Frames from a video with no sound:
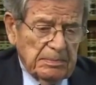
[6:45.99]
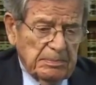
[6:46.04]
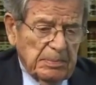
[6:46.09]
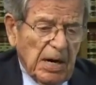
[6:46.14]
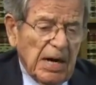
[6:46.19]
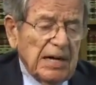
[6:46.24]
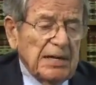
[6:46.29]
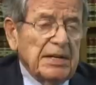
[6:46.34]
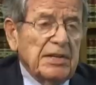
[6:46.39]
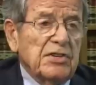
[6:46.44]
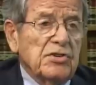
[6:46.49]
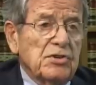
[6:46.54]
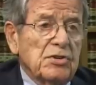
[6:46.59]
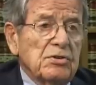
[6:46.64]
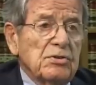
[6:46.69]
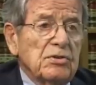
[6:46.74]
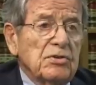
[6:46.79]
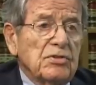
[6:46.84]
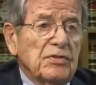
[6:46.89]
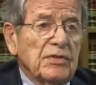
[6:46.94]
bond
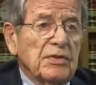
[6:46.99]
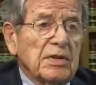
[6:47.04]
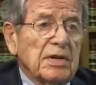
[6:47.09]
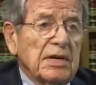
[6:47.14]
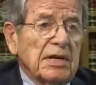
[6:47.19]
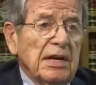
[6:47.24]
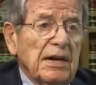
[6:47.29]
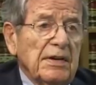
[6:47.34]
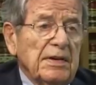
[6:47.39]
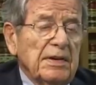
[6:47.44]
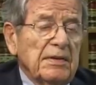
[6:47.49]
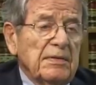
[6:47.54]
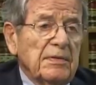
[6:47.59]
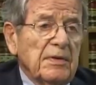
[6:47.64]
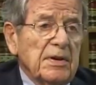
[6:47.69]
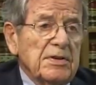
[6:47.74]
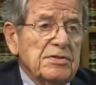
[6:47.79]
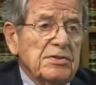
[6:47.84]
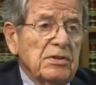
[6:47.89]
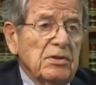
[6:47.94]
issues for the county of
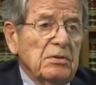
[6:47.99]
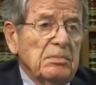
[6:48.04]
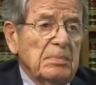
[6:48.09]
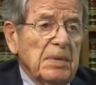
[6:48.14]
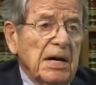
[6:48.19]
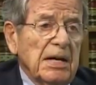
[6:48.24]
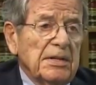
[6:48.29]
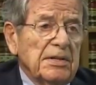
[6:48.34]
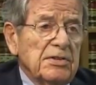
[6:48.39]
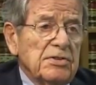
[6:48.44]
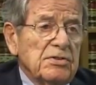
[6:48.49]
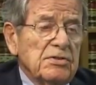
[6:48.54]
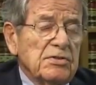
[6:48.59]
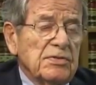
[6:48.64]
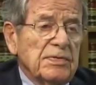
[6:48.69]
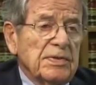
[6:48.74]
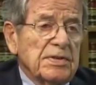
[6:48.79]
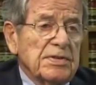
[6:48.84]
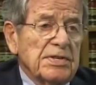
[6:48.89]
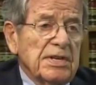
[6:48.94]
Fresno, bond issues
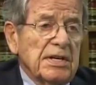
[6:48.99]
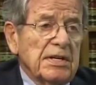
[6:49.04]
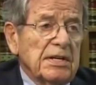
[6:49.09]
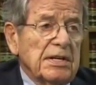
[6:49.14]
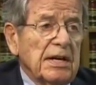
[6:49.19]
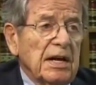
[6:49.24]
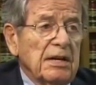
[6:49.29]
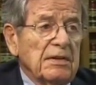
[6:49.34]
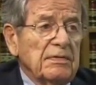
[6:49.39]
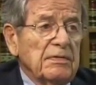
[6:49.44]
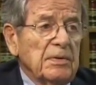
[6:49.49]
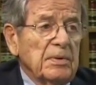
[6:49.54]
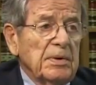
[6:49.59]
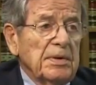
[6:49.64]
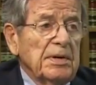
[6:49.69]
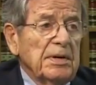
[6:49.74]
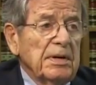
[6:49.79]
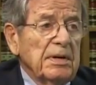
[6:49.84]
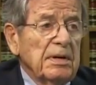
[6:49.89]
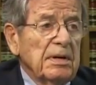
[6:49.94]
for the state of
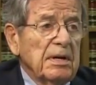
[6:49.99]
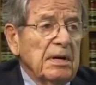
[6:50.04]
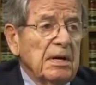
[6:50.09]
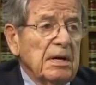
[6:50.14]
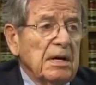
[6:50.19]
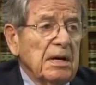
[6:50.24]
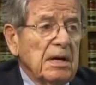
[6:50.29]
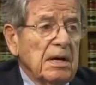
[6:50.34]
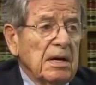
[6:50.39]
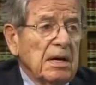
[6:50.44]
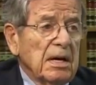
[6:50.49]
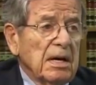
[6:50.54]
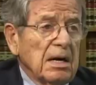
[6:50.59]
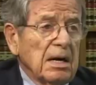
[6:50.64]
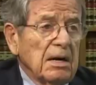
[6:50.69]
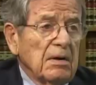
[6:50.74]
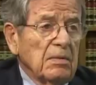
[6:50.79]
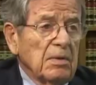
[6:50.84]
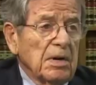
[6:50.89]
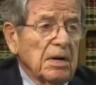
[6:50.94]
California.
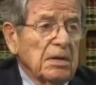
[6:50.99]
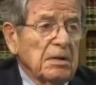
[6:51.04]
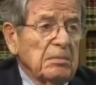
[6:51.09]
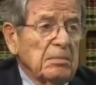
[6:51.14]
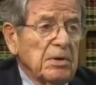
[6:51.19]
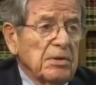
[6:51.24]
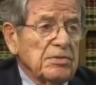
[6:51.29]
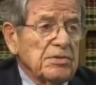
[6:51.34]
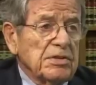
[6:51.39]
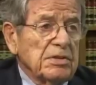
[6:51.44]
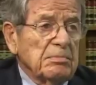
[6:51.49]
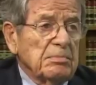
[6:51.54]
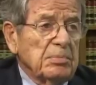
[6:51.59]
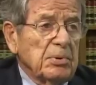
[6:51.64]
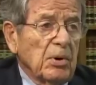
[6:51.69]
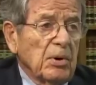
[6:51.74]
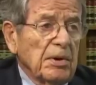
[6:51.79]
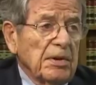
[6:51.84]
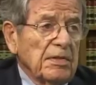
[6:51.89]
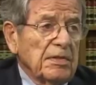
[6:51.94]
Uh, one of the most
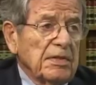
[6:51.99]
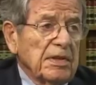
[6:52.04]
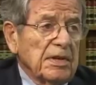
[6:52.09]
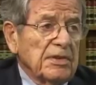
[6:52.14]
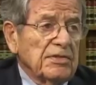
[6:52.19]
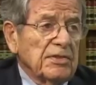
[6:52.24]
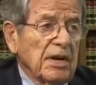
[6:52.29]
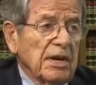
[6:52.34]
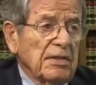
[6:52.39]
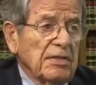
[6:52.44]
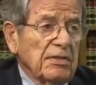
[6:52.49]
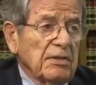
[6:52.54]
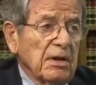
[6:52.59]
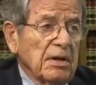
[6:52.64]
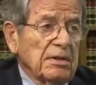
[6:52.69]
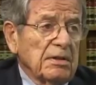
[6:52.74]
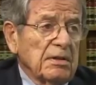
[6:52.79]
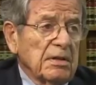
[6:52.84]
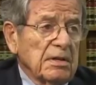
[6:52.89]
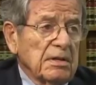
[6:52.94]
important things I
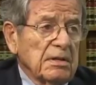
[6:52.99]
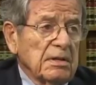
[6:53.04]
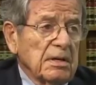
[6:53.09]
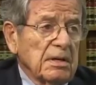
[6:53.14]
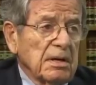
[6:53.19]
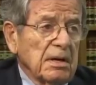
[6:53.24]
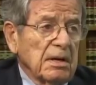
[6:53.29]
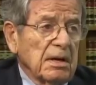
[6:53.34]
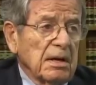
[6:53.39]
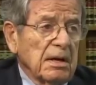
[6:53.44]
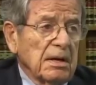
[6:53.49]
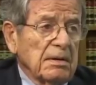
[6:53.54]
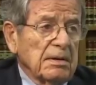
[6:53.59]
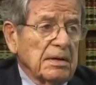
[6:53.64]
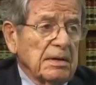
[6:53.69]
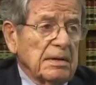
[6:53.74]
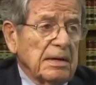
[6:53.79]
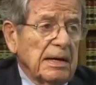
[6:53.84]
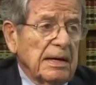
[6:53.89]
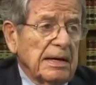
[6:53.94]
thought that uh,
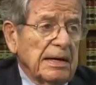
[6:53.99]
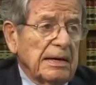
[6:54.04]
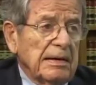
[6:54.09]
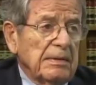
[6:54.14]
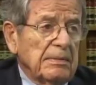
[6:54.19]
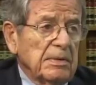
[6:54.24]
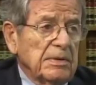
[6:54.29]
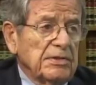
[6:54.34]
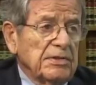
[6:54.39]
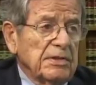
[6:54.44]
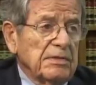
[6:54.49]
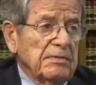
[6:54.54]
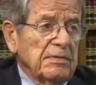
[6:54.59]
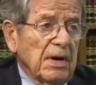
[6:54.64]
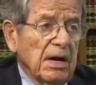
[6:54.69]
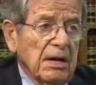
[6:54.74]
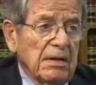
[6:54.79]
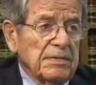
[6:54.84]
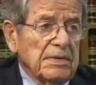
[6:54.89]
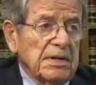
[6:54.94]
I was
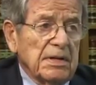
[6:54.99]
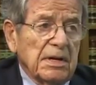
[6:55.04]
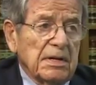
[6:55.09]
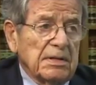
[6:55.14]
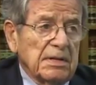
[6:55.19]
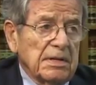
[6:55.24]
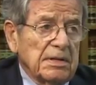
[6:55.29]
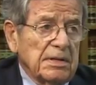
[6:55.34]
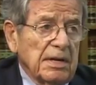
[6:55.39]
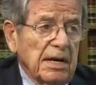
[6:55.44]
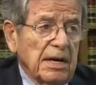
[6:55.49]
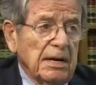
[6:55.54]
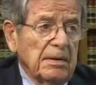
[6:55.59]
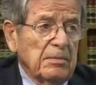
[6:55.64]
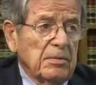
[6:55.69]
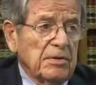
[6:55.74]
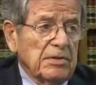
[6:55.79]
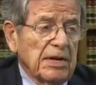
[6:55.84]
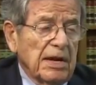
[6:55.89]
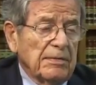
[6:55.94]
involved in at the
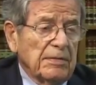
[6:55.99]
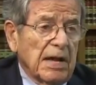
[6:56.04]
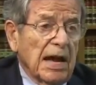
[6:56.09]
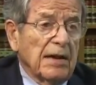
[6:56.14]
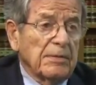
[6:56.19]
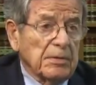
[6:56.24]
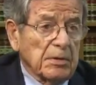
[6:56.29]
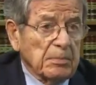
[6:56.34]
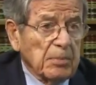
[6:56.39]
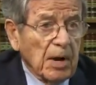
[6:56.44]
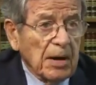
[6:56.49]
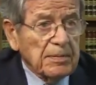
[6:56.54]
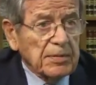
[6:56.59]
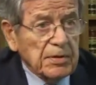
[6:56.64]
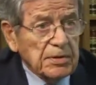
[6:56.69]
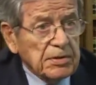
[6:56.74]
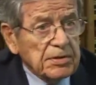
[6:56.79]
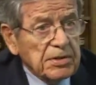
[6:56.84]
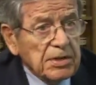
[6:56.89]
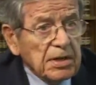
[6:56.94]
time was after, after Prop
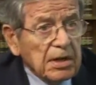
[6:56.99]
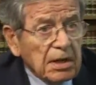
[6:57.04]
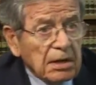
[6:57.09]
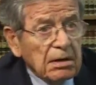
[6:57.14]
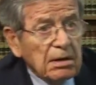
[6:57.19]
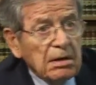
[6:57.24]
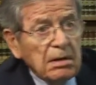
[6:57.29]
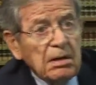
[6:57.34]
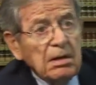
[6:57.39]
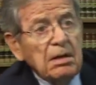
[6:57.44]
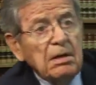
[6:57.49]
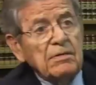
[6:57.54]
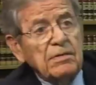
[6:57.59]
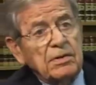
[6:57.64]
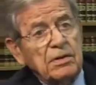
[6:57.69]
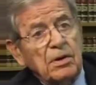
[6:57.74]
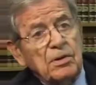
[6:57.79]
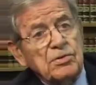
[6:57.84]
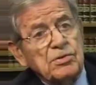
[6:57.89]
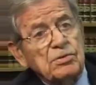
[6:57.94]
13.
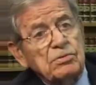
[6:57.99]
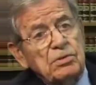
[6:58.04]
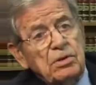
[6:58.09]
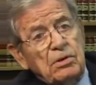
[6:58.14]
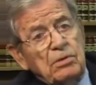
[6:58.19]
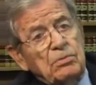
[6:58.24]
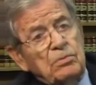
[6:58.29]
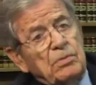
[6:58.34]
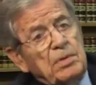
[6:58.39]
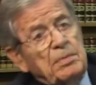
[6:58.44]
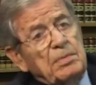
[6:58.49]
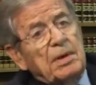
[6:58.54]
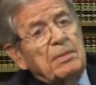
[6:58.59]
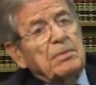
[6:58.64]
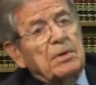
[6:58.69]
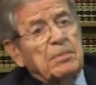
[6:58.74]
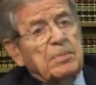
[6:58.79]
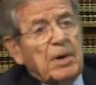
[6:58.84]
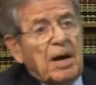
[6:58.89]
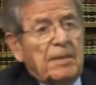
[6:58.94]
For those who don't
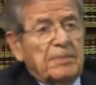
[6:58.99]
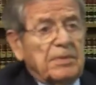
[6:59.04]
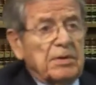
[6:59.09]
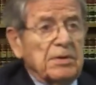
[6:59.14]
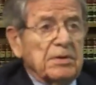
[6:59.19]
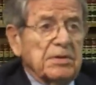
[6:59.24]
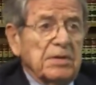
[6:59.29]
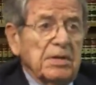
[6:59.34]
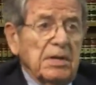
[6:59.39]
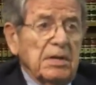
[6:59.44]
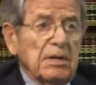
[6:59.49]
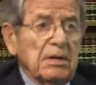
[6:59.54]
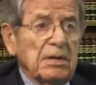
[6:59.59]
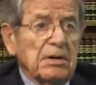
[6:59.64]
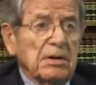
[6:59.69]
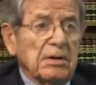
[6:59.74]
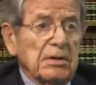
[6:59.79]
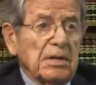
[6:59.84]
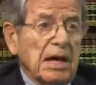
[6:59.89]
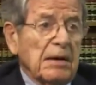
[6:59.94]
remember Prop 13, you
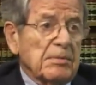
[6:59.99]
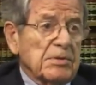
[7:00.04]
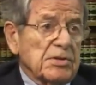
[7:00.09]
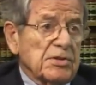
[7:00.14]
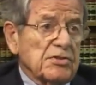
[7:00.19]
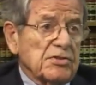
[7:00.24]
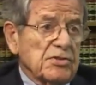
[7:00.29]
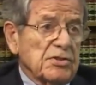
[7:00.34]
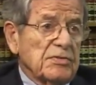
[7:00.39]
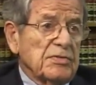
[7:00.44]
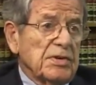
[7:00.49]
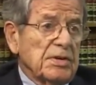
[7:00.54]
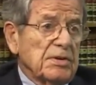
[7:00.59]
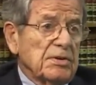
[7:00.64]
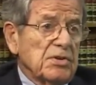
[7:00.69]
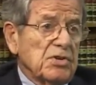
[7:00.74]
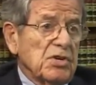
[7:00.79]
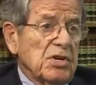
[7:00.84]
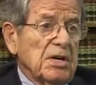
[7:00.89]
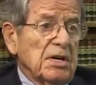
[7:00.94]
know that was a
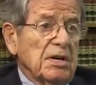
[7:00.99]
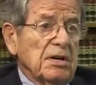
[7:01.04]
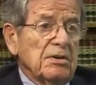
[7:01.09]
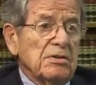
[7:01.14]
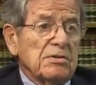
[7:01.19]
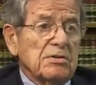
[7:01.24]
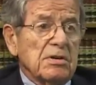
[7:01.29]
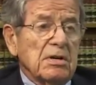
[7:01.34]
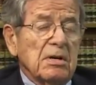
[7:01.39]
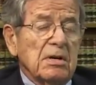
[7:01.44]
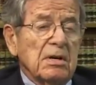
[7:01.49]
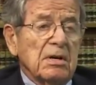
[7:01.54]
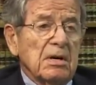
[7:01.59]
severe change